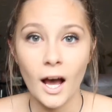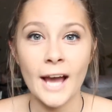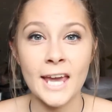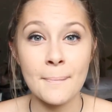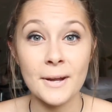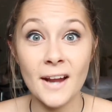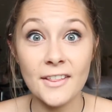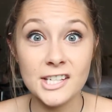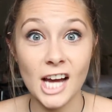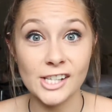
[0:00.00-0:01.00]
I keep
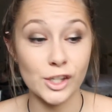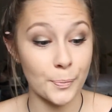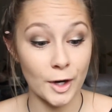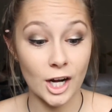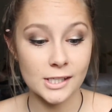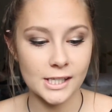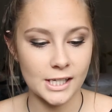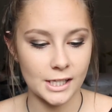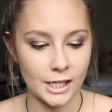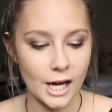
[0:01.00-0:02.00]
another Daiso product
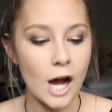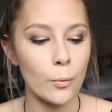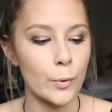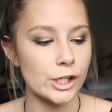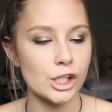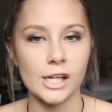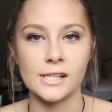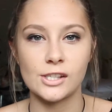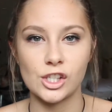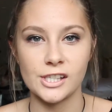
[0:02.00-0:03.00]
in here, which
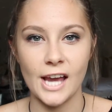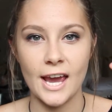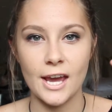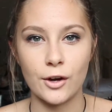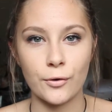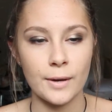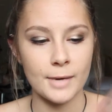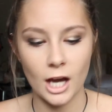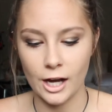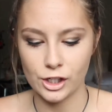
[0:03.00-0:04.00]
is just a
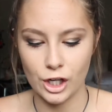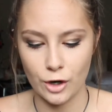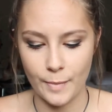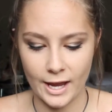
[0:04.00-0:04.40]
creamy eyeshadow